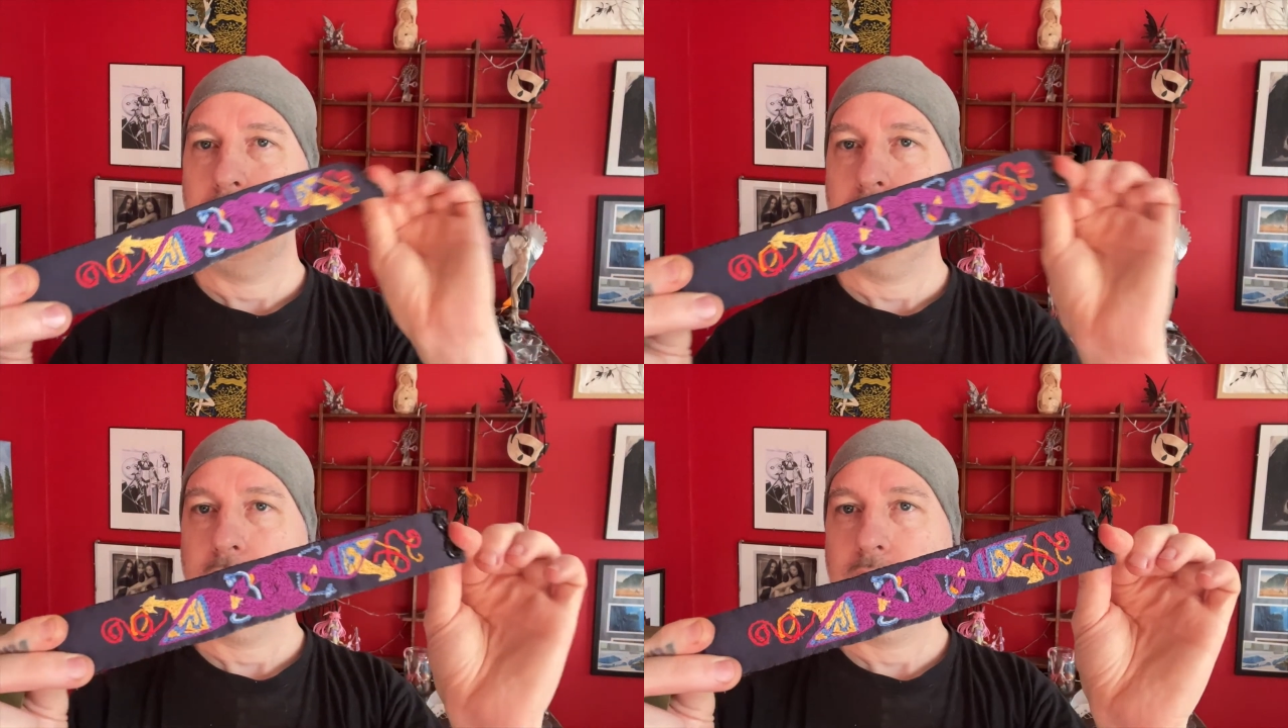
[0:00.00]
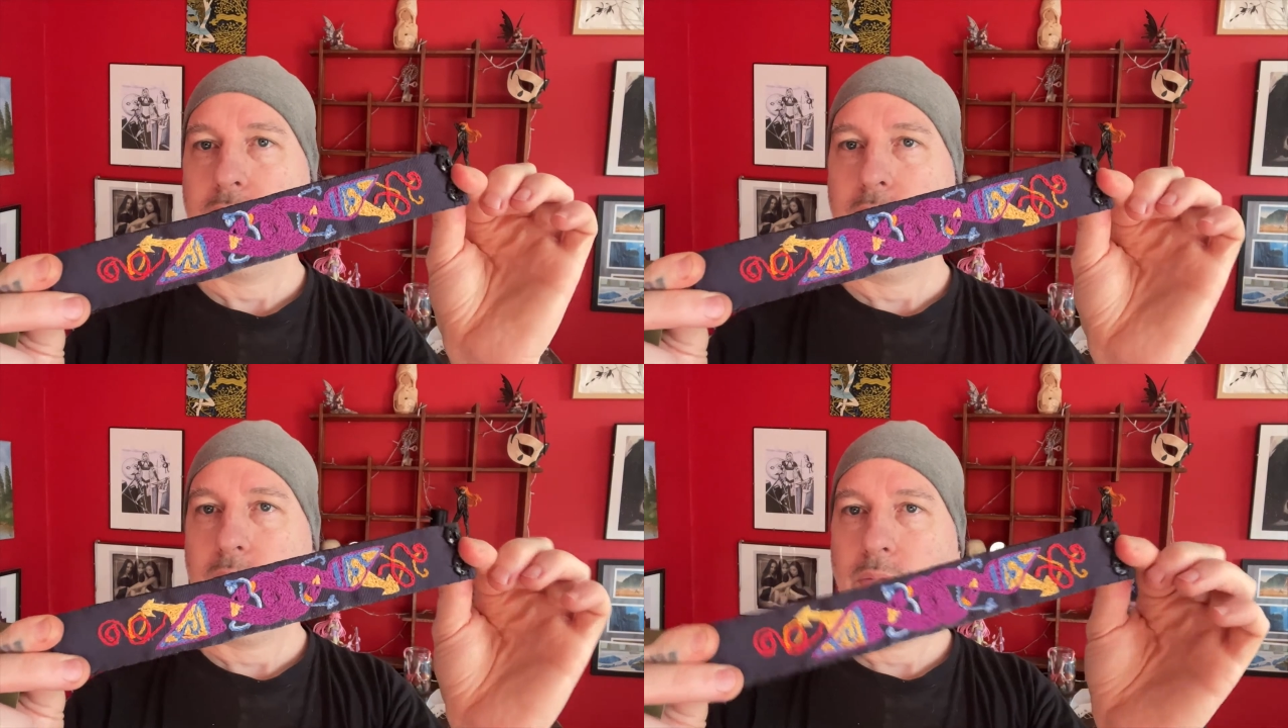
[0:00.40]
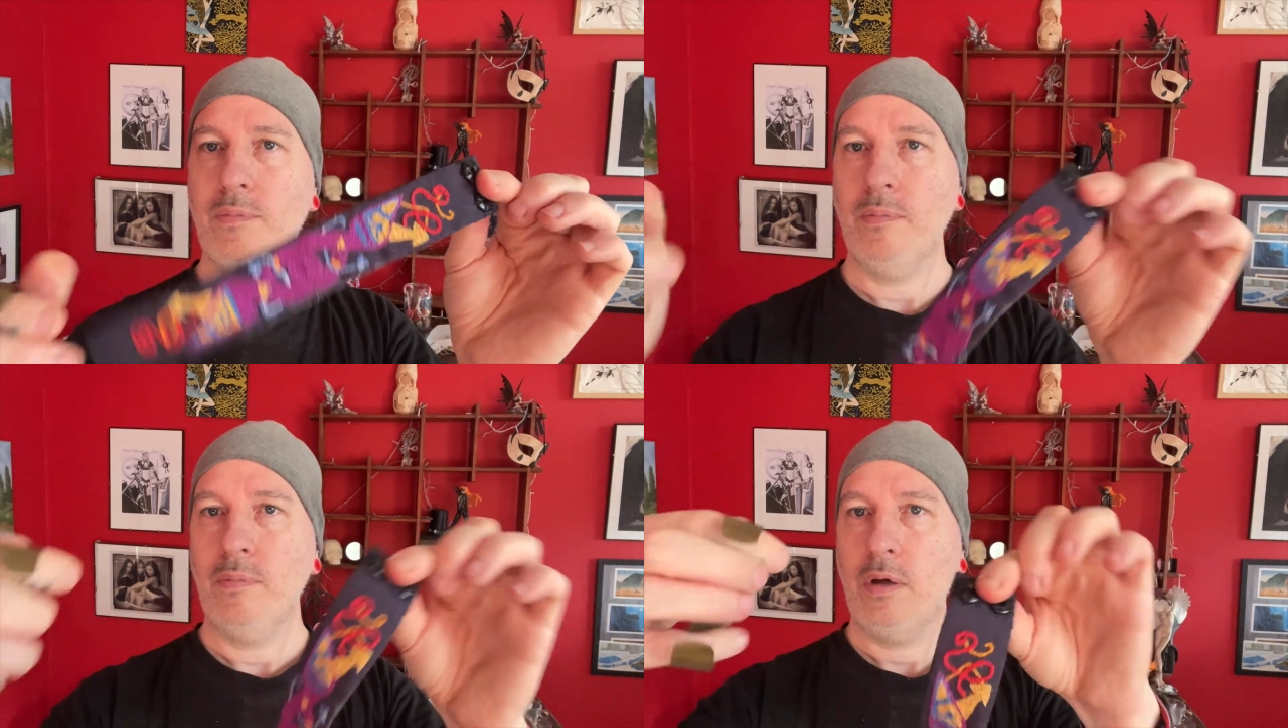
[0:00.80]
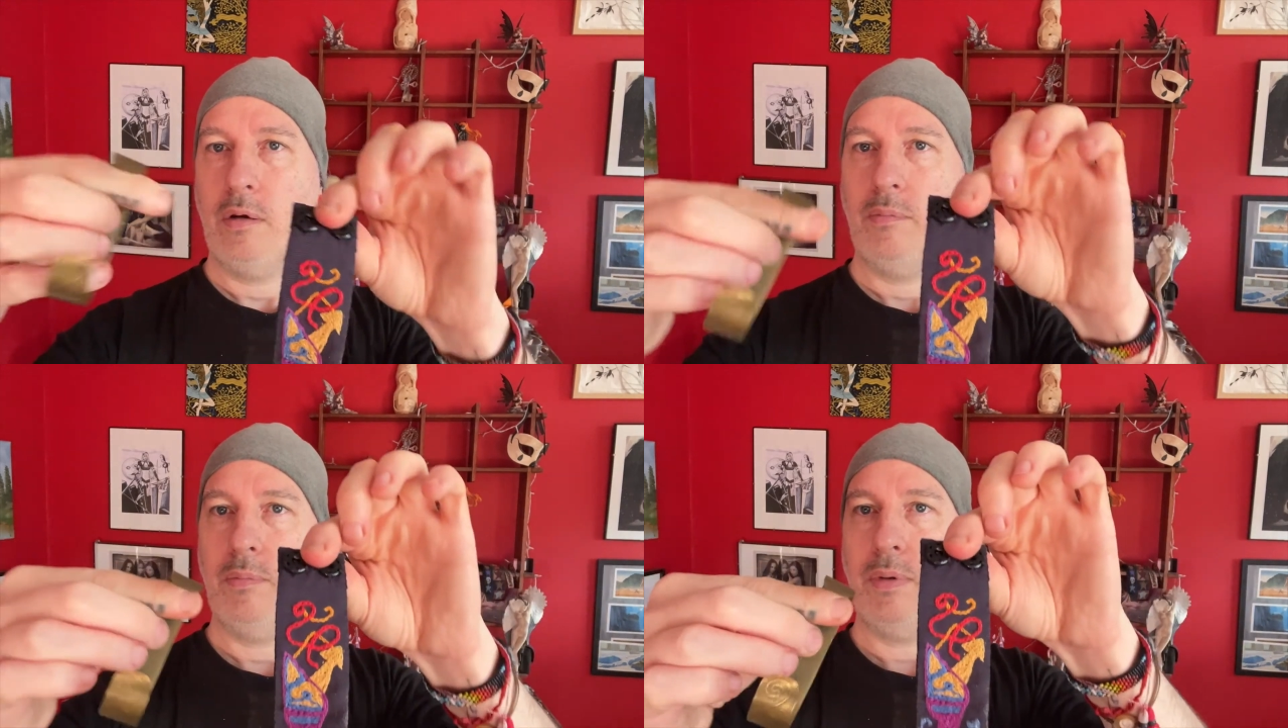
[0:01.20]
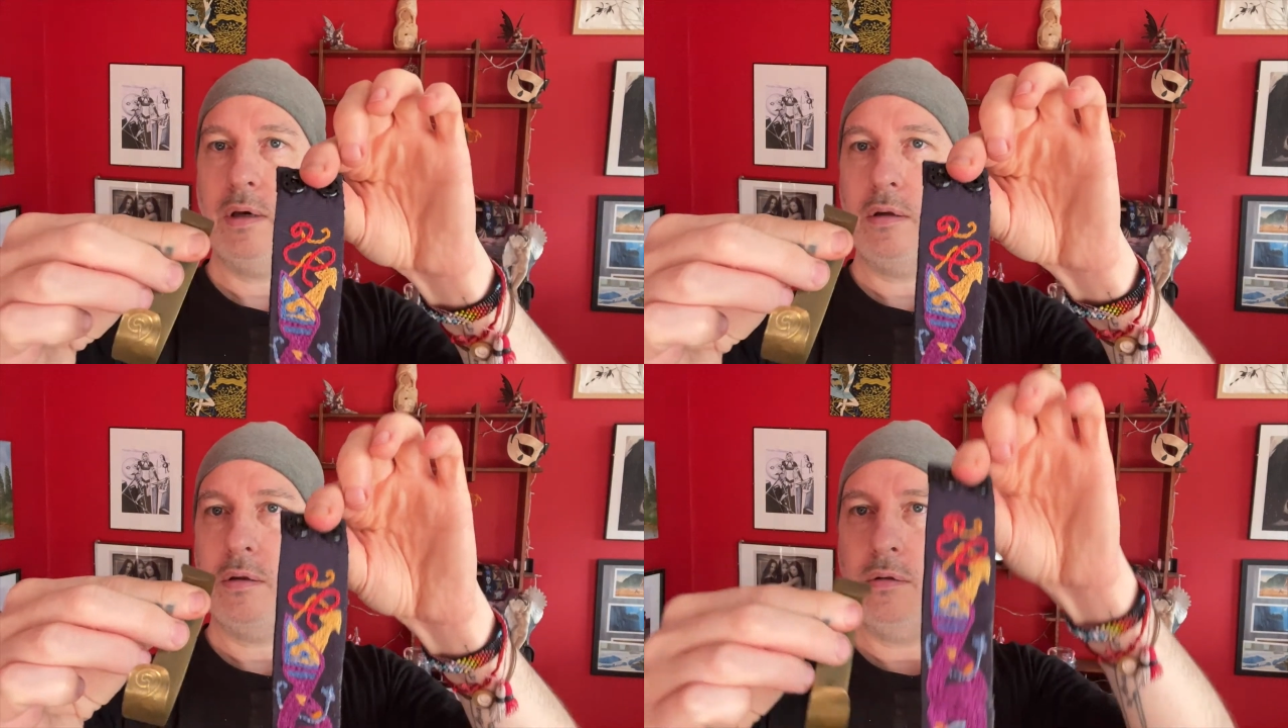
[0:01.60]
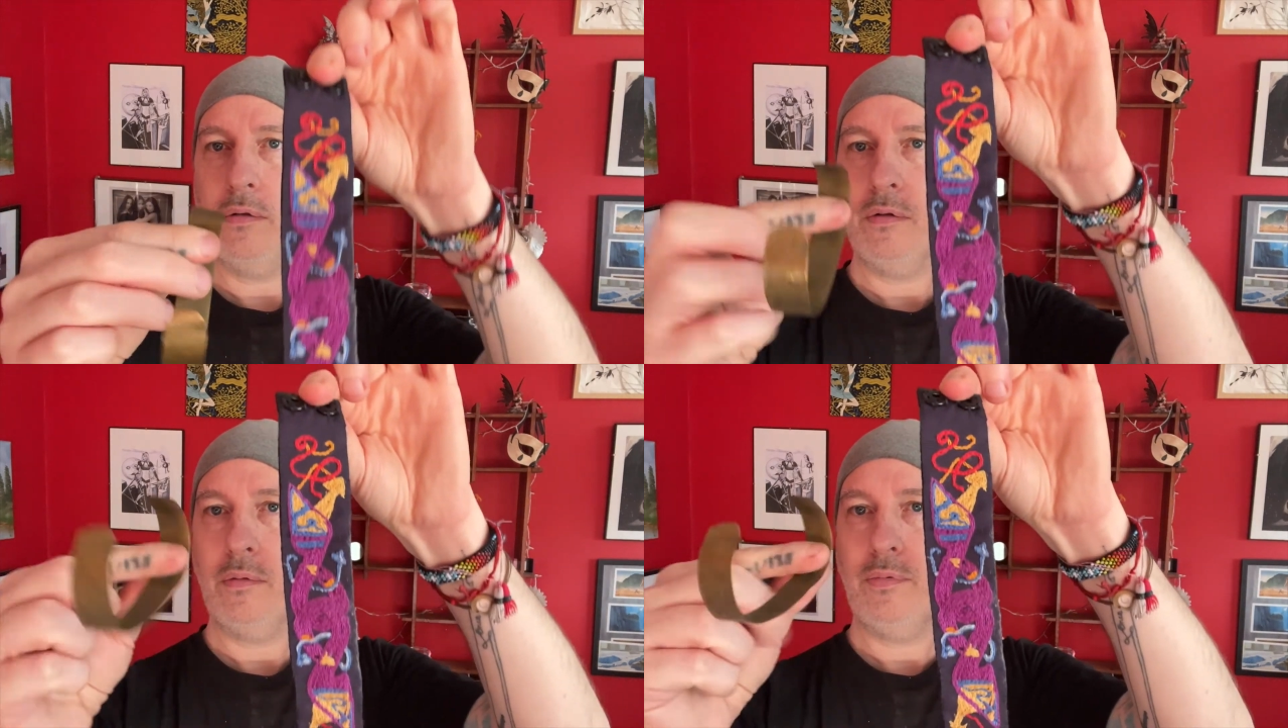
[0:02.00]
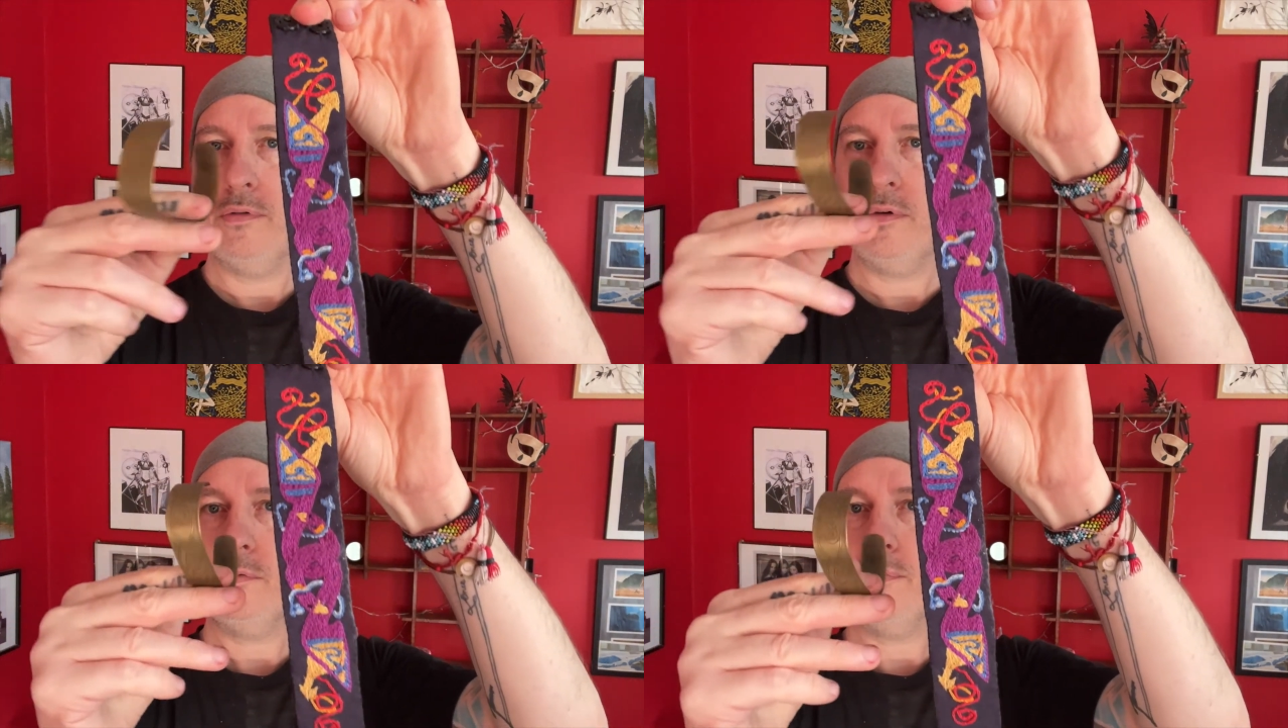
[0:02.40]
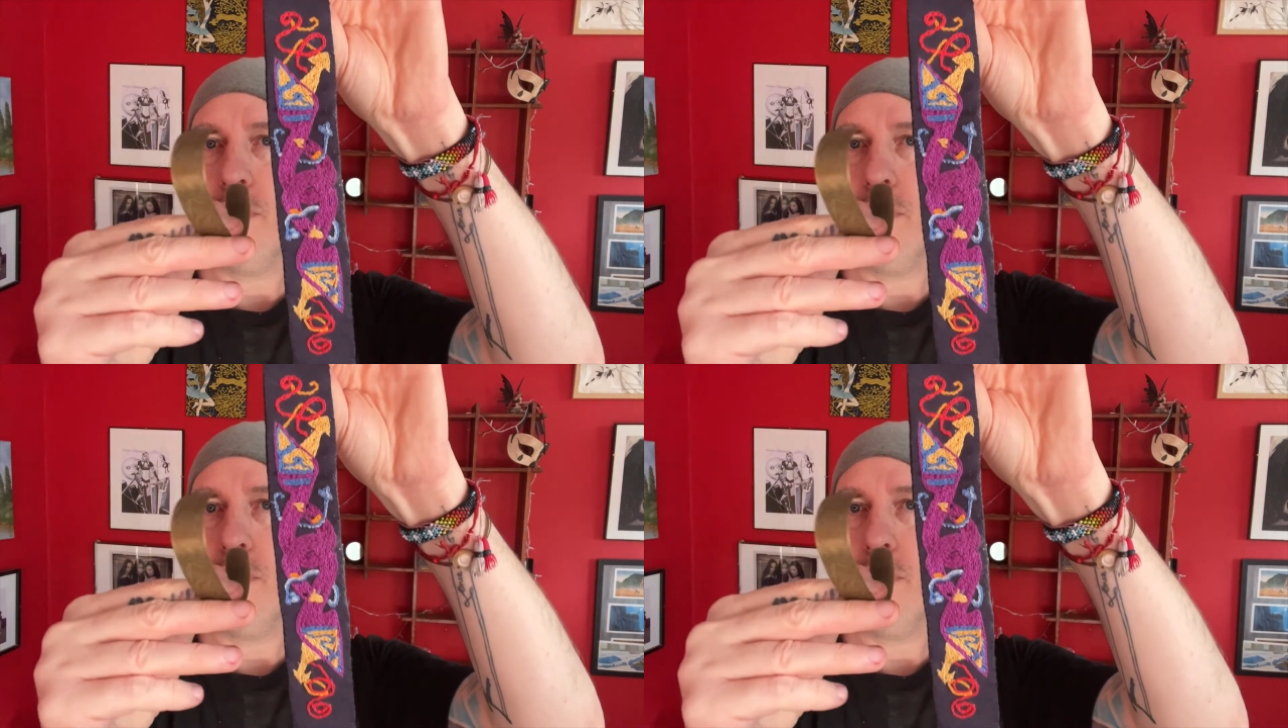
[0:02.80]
It's a bit bigger than the previous, but